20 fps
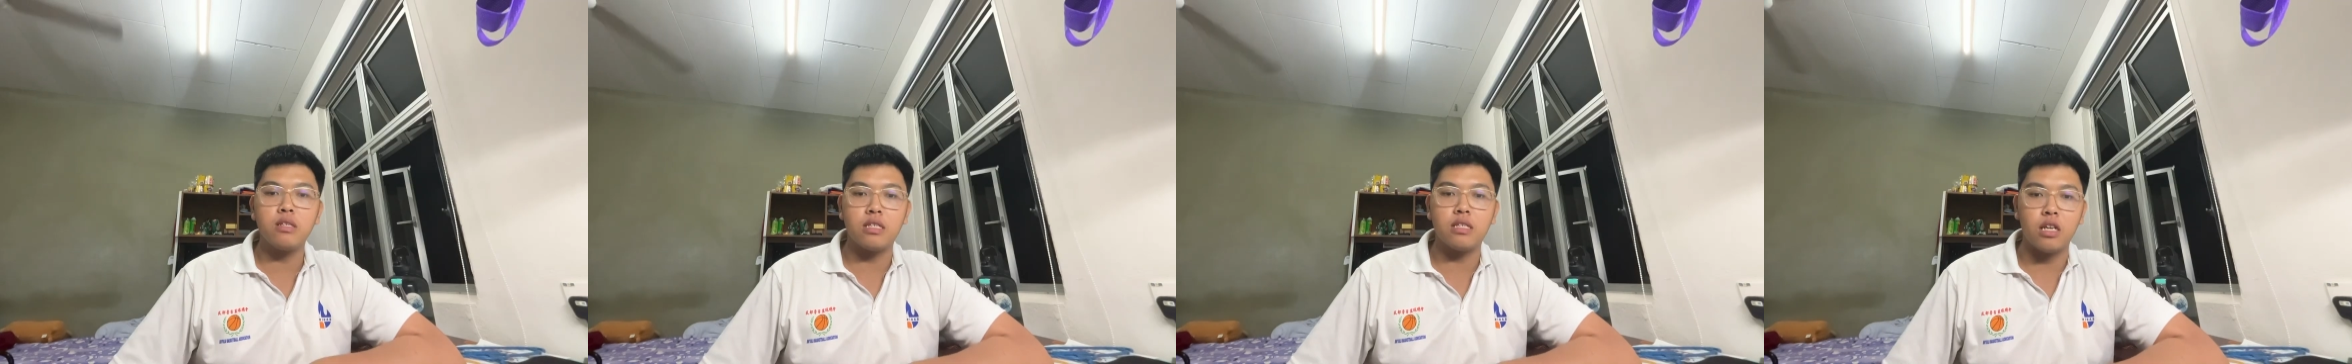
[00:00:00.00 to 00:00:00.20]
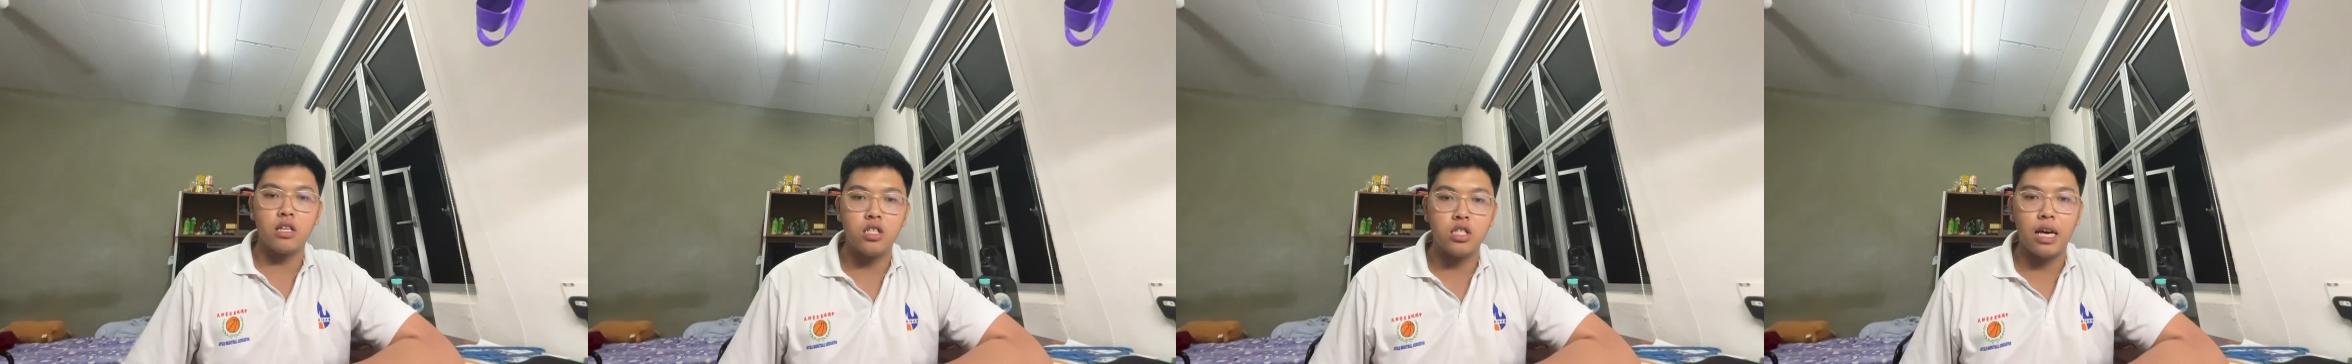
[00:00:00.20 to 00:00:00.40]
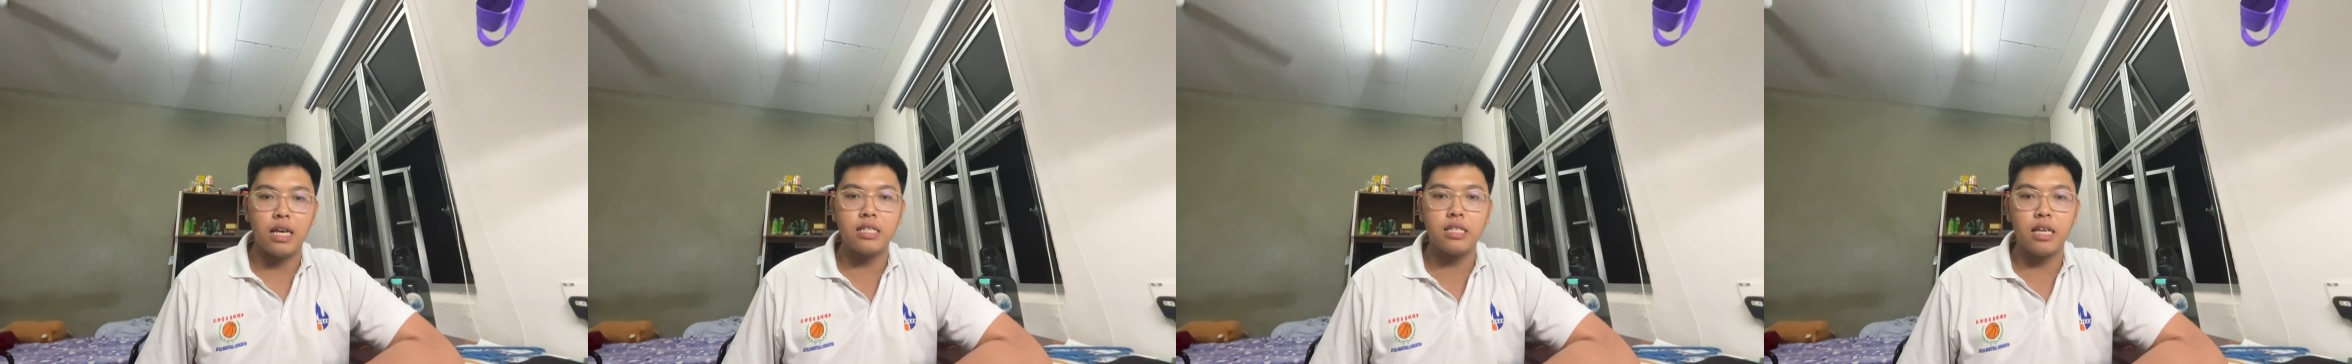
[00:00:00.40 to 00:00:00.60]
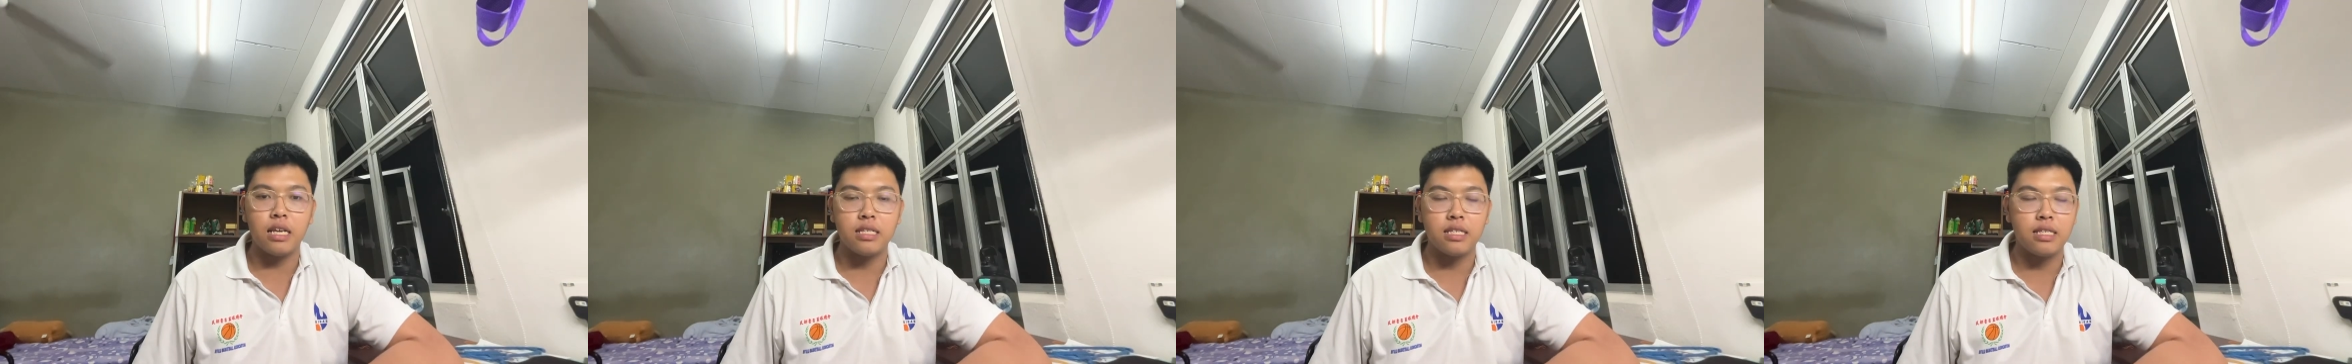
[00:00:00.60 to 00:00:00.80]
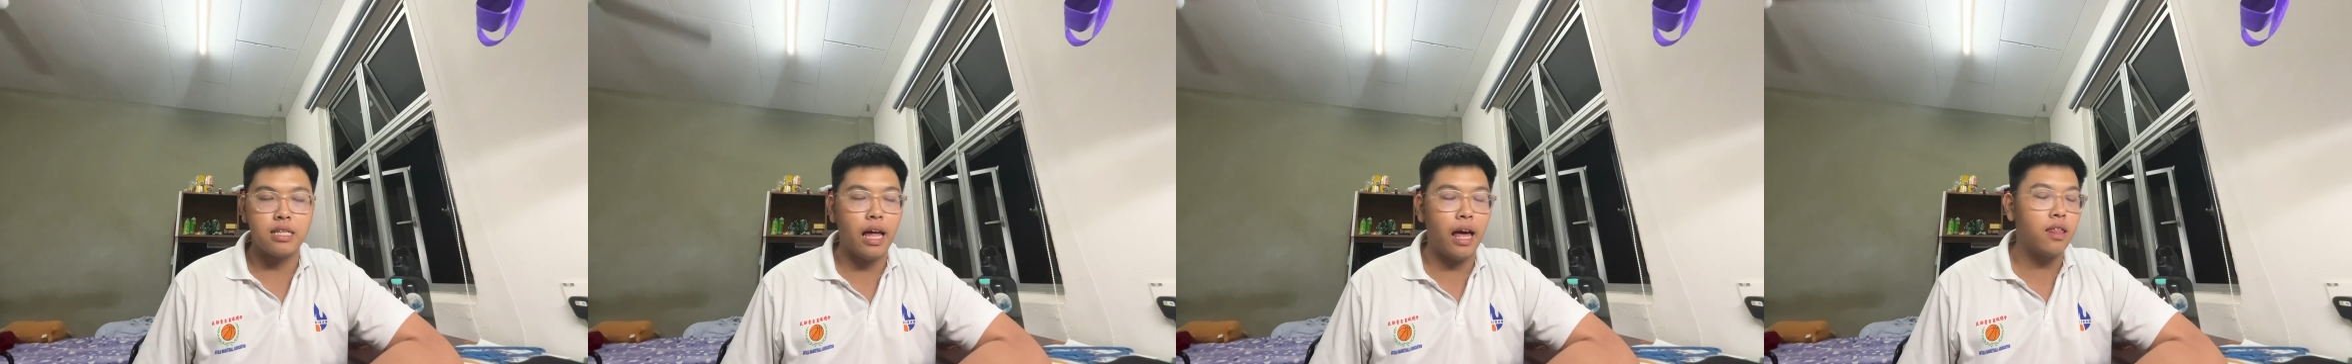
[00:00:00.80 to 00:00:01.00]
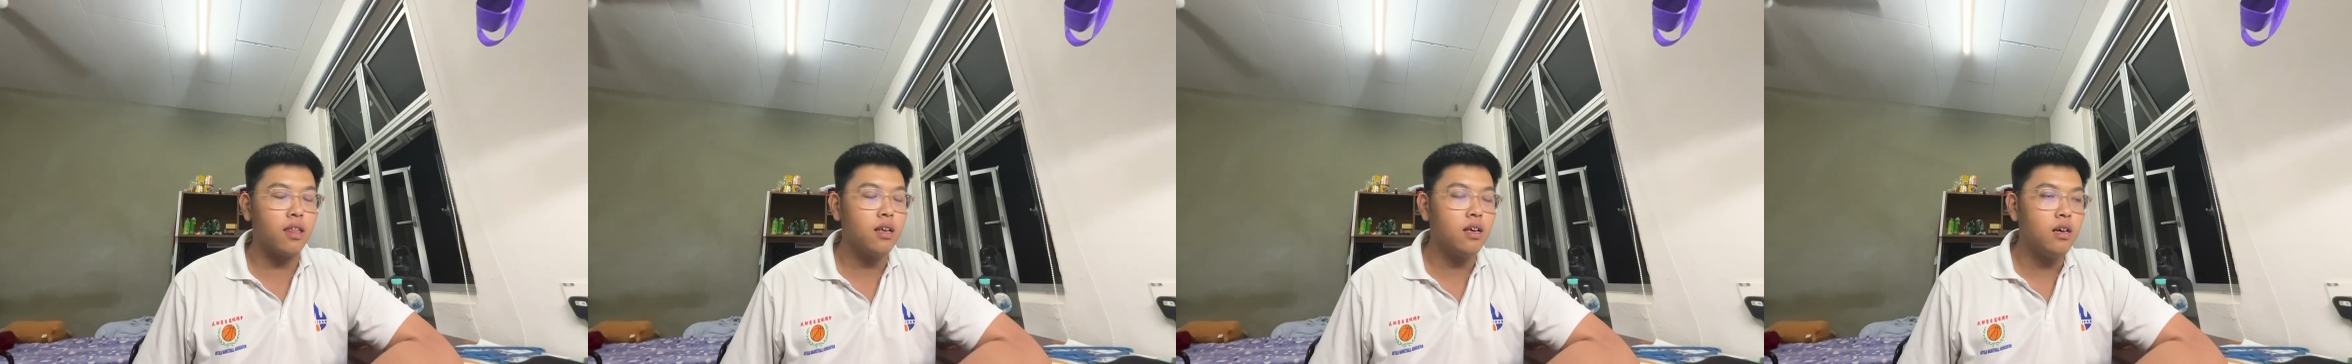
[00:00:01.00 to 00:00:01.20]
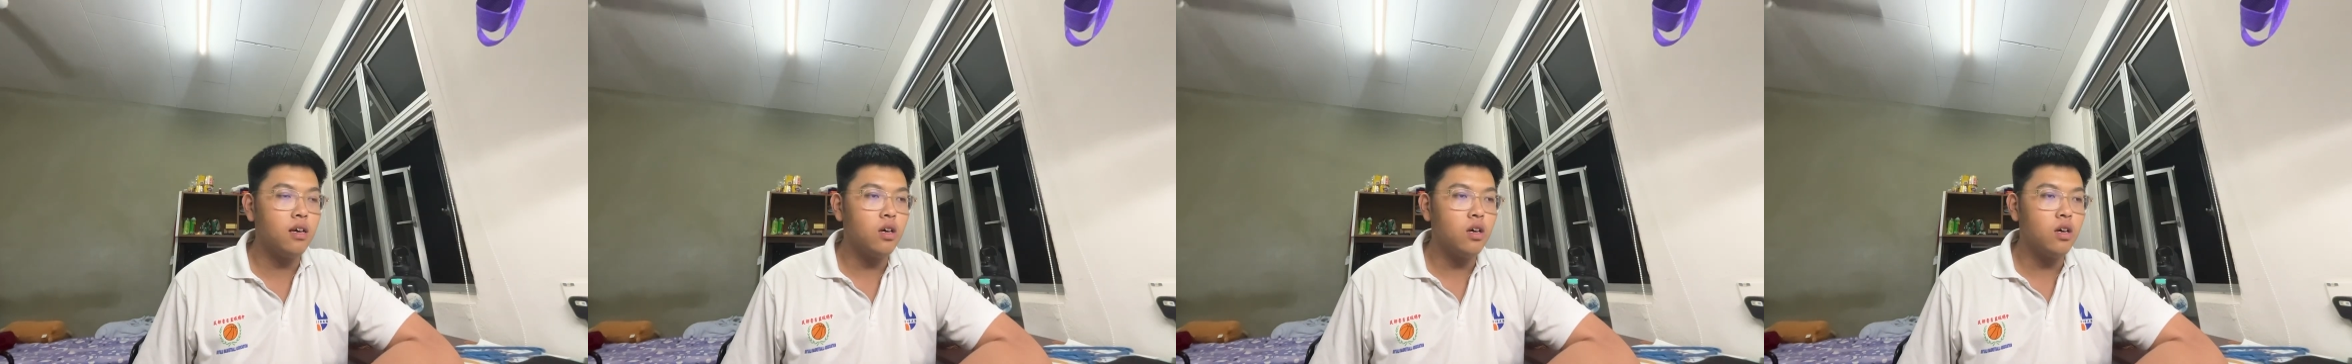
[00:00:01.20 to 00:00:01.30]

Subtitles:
suggest is that